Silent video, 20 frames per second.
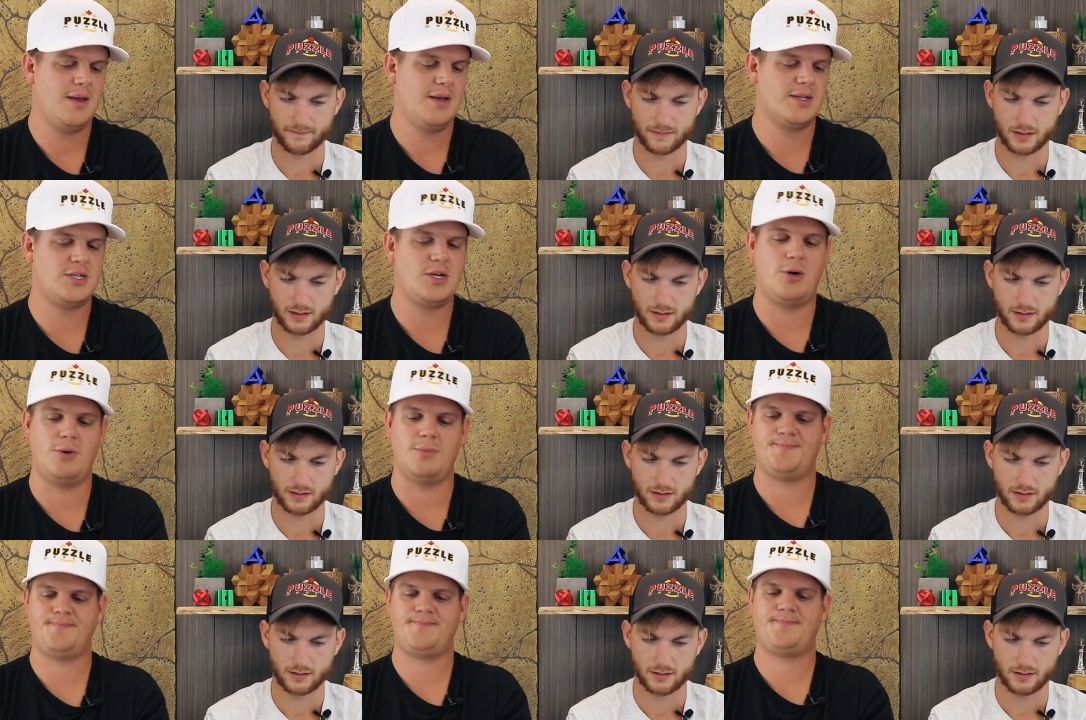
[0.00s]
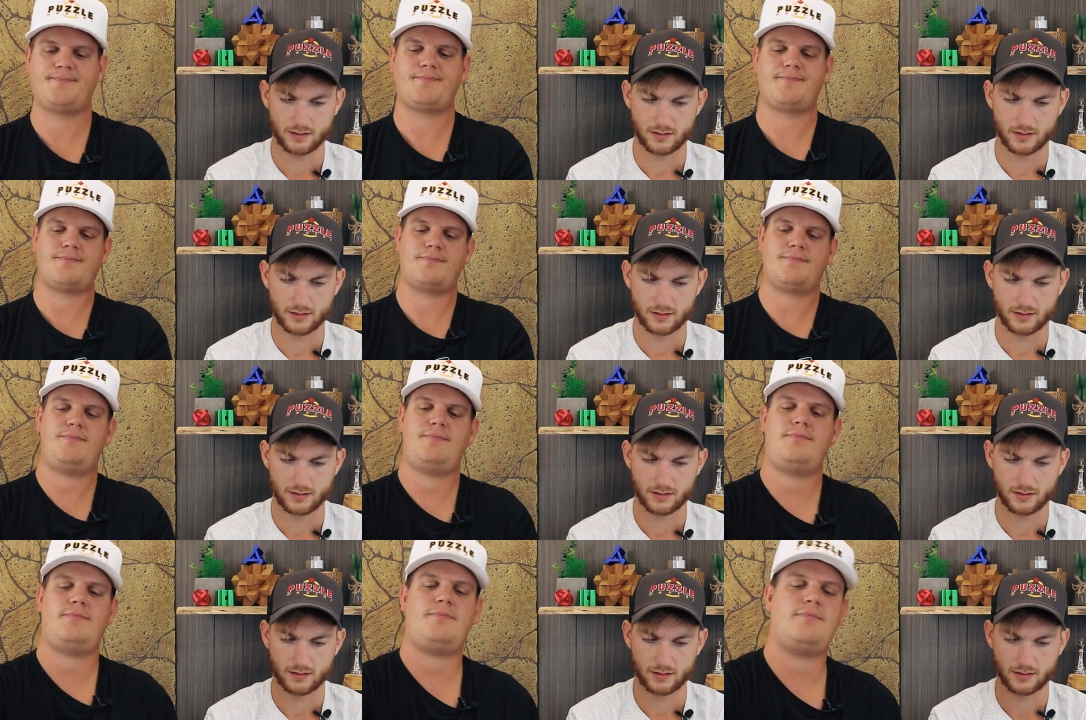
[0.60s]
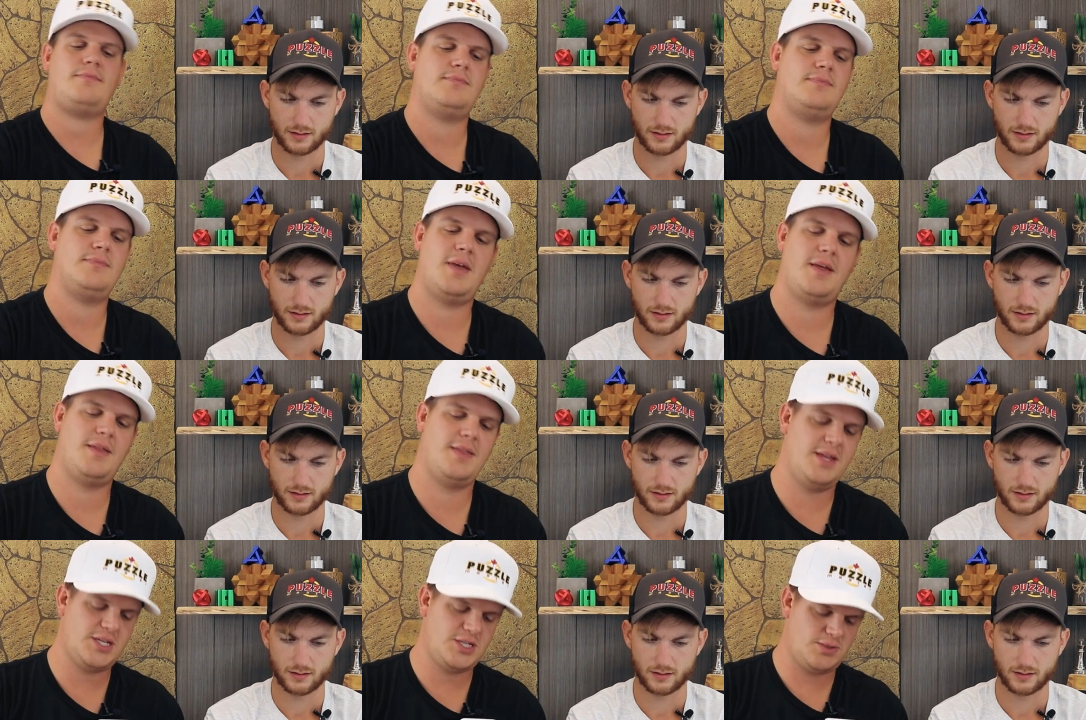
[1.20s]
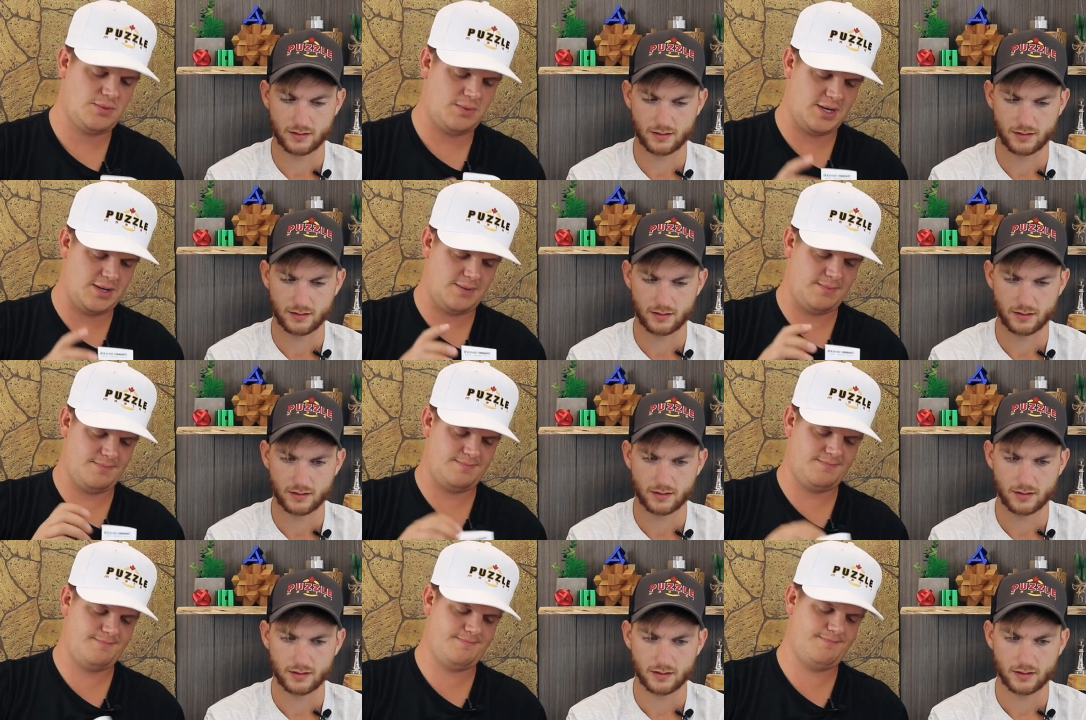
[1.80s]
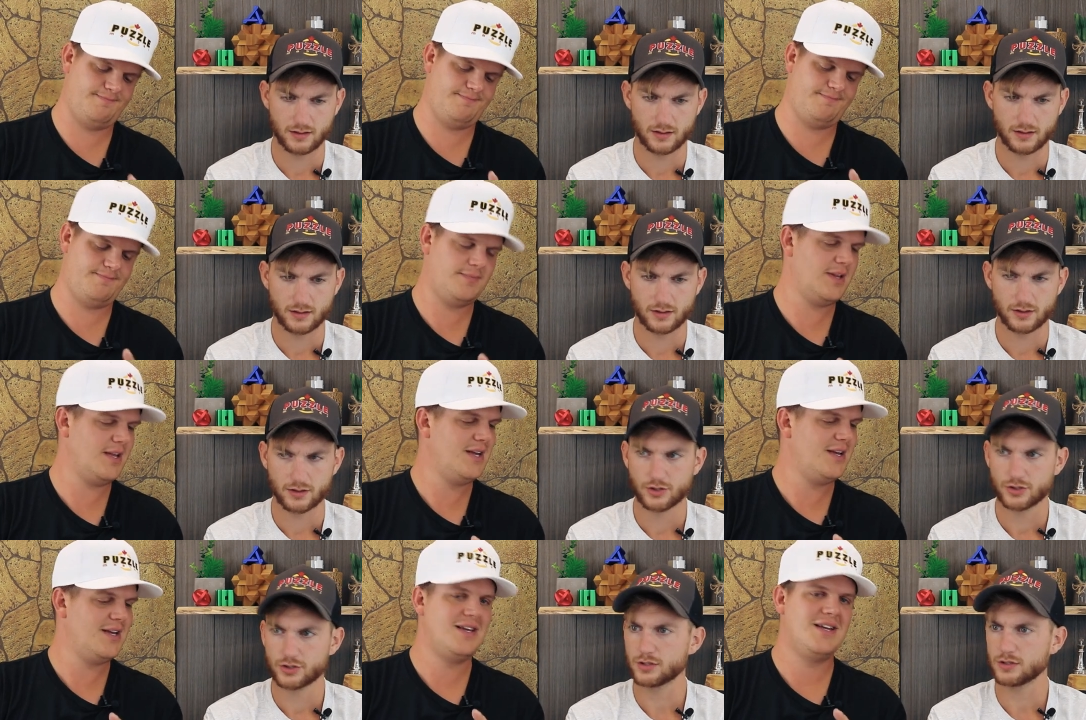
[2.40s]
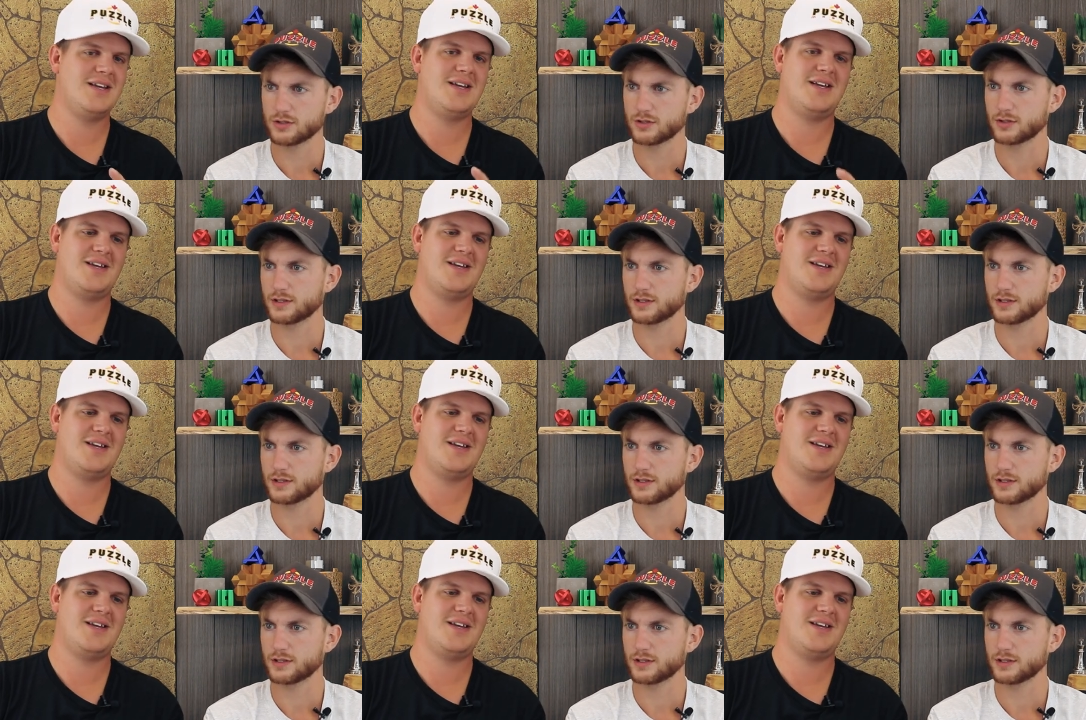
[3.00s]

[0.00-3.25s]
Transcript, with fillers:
Speaker 1: So this one. Do a